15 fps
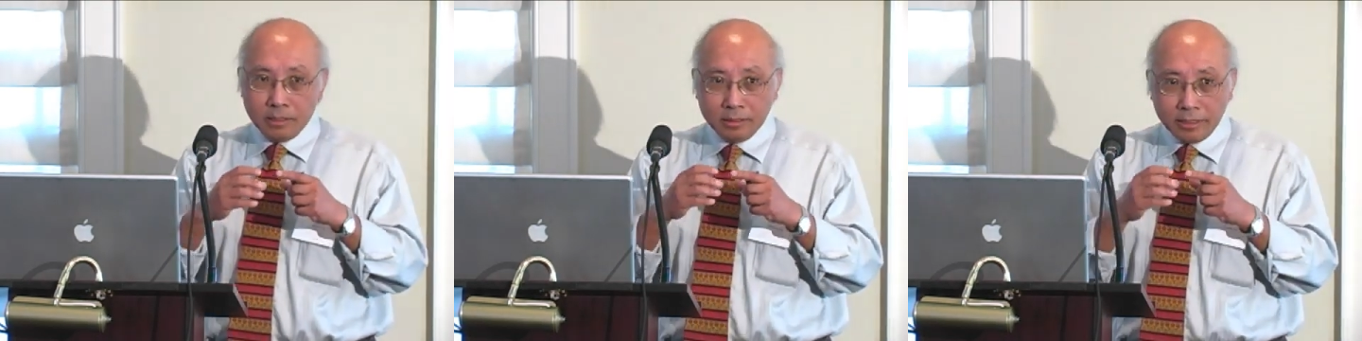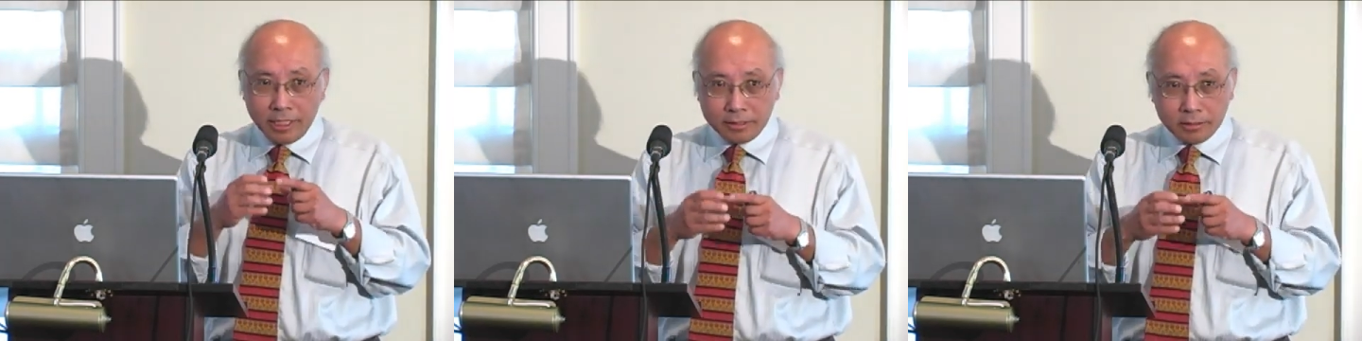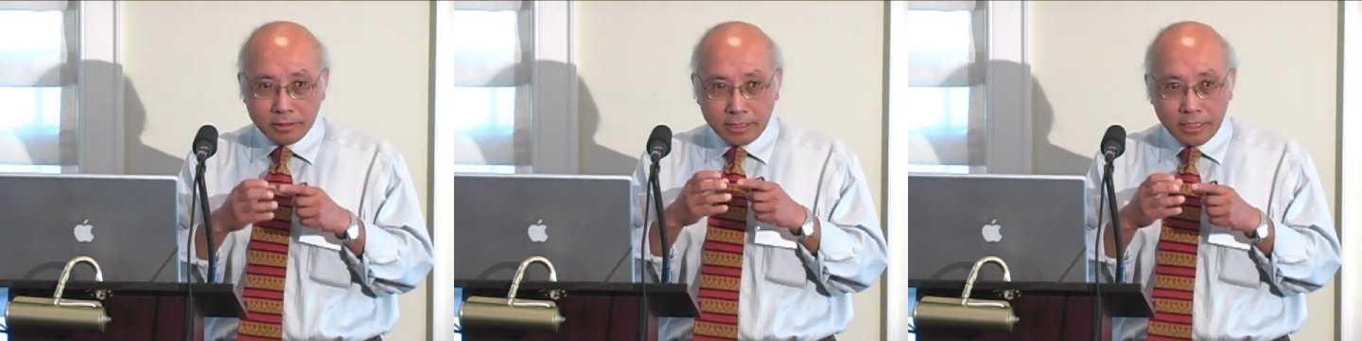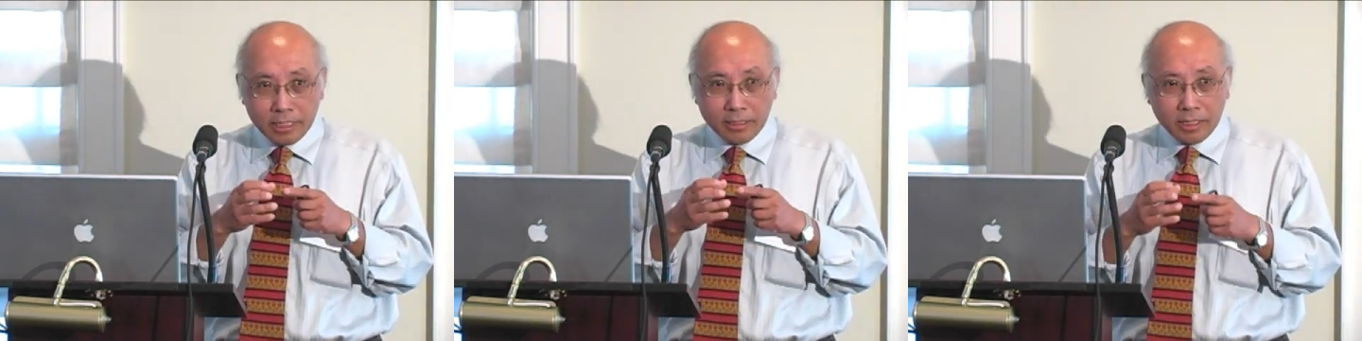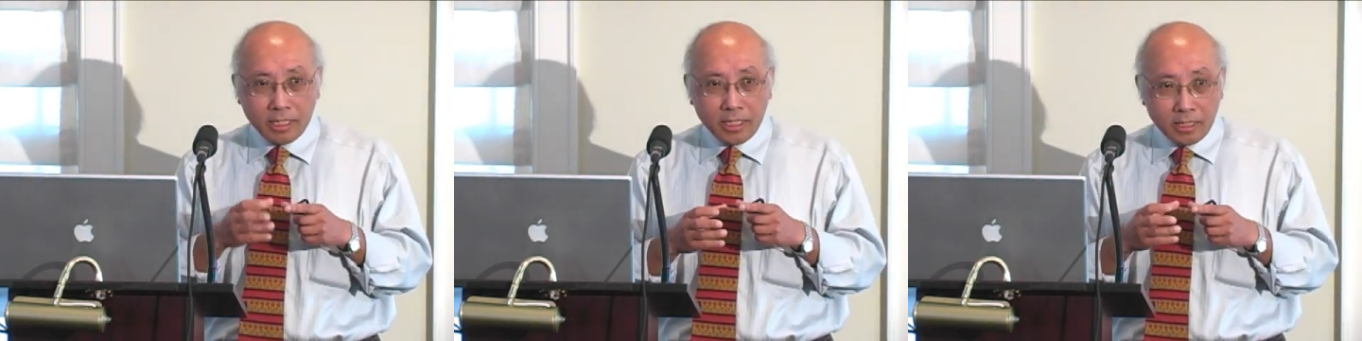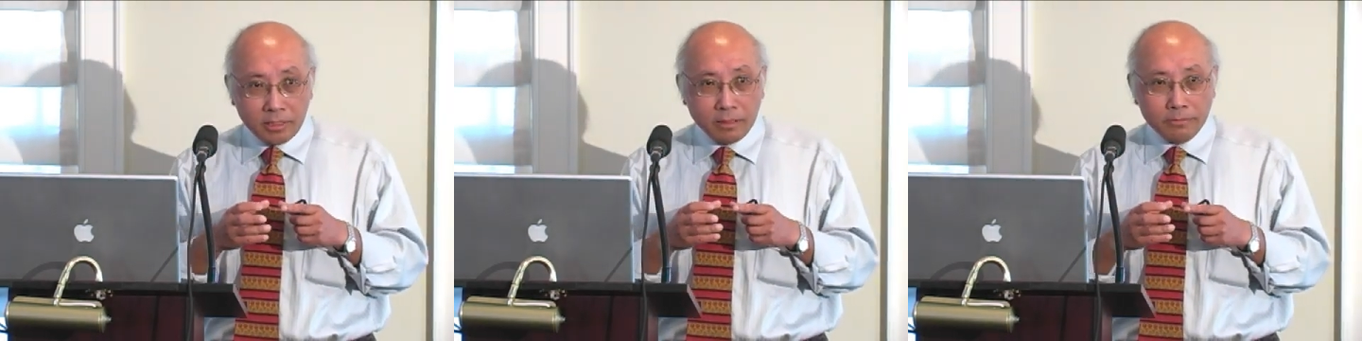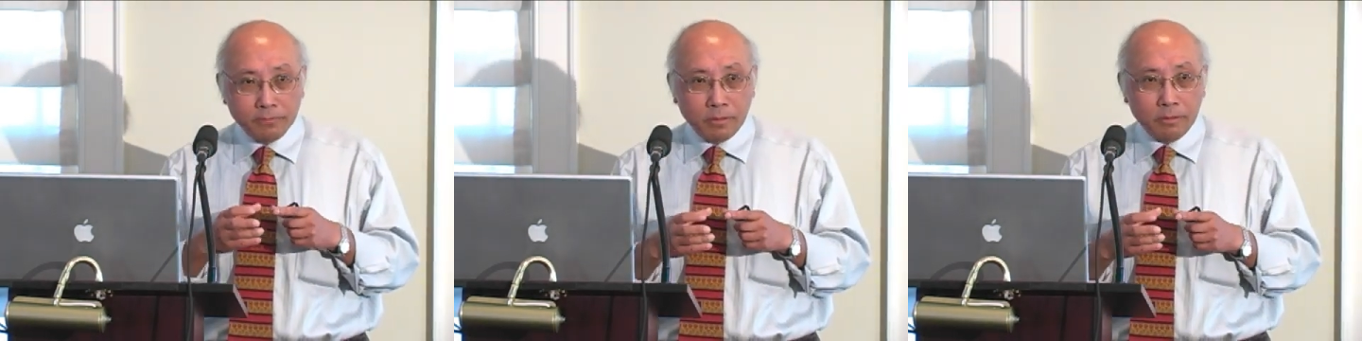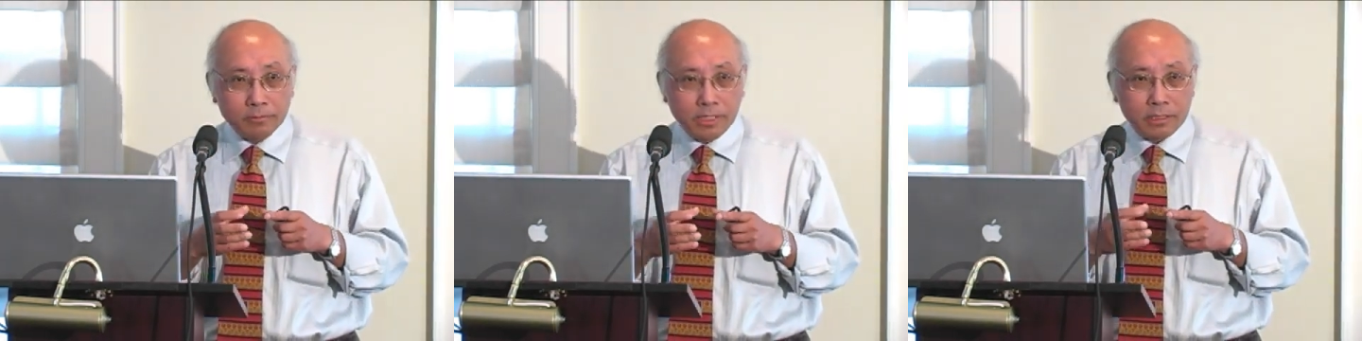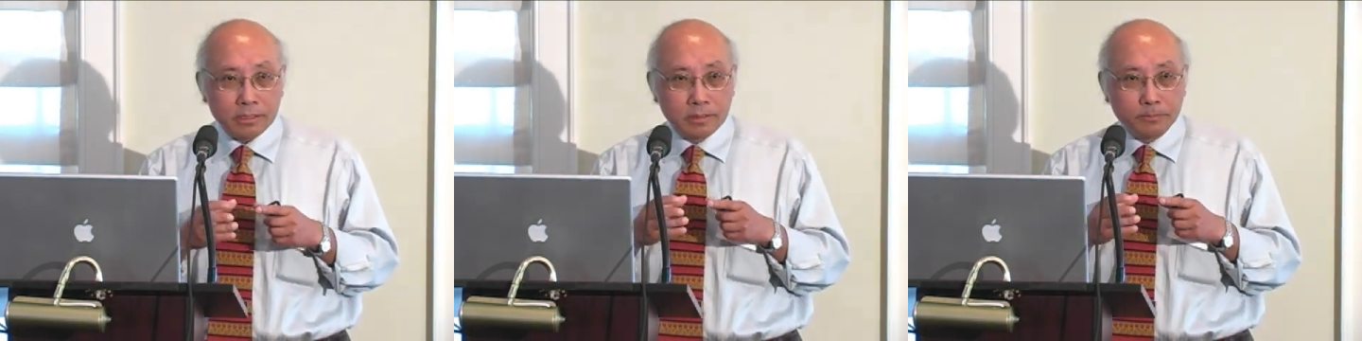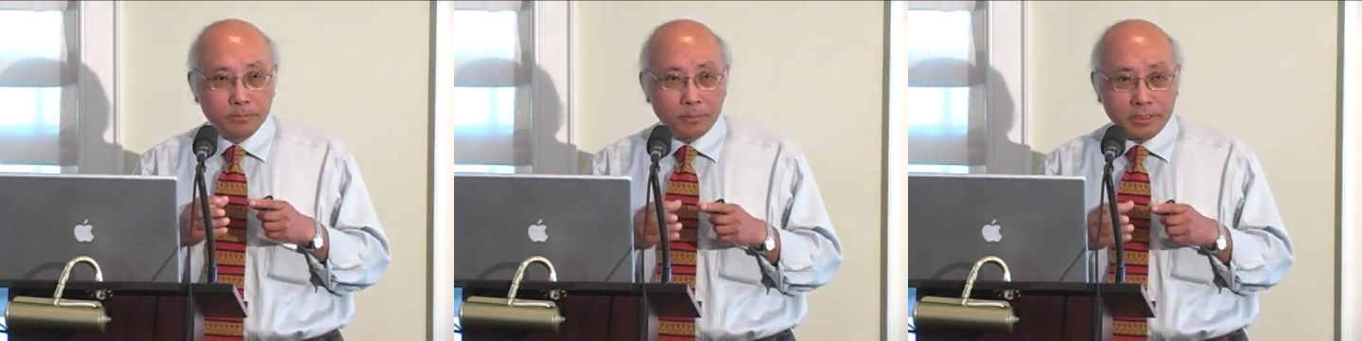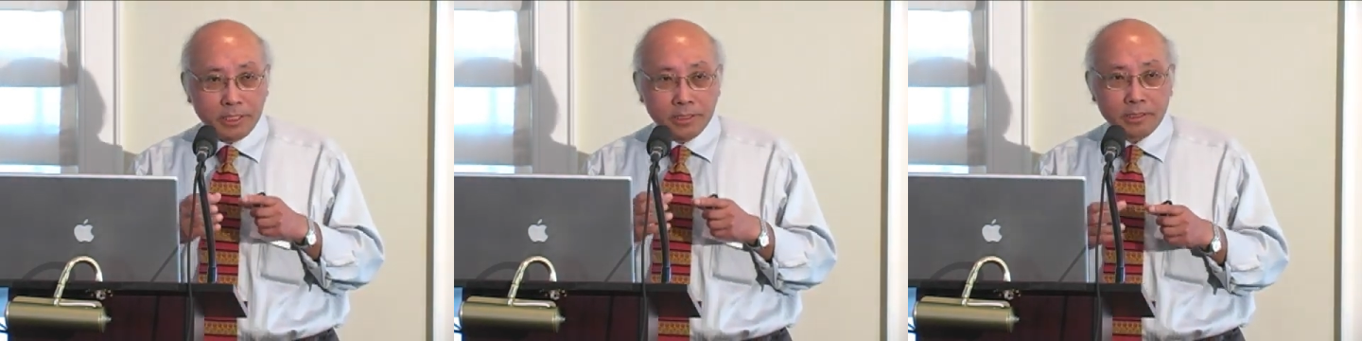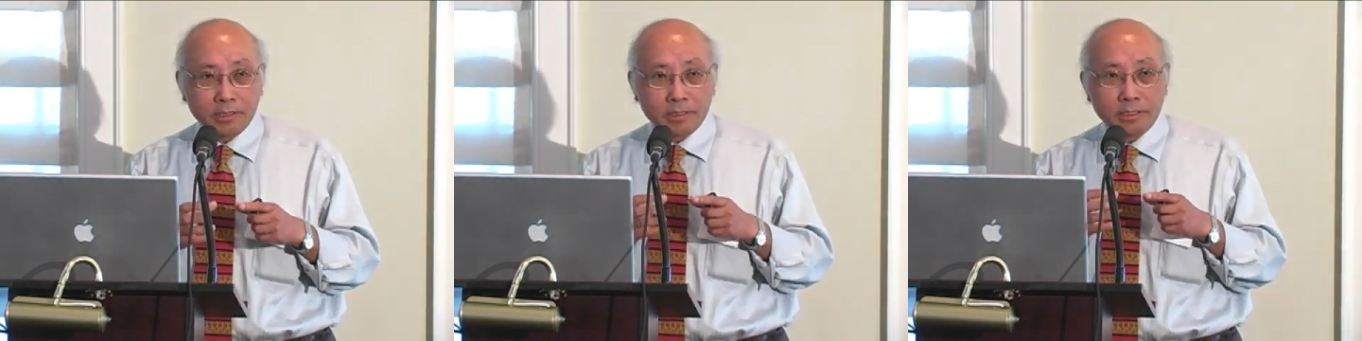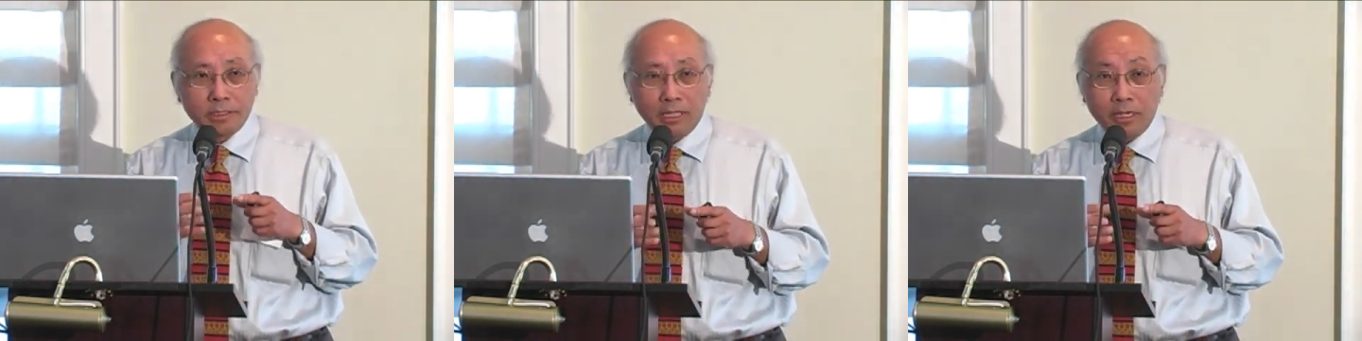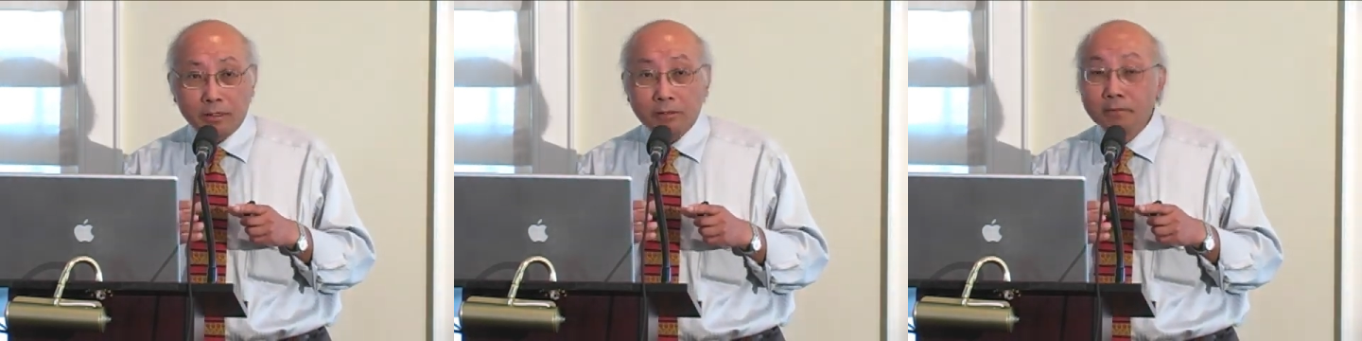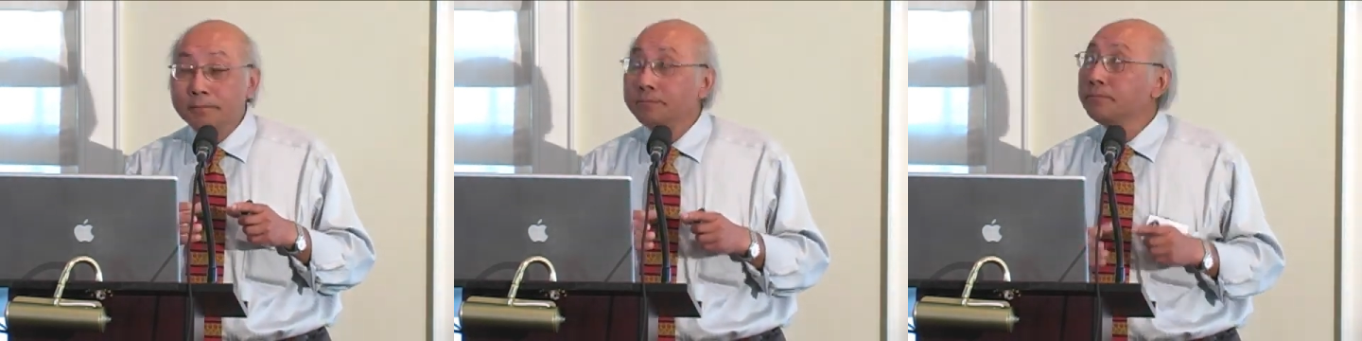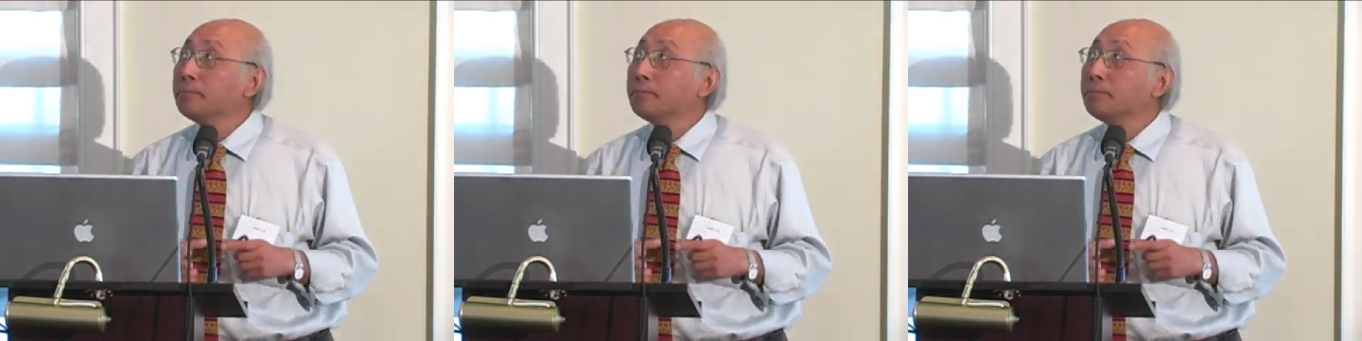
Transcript: take the DNA from that particular cell,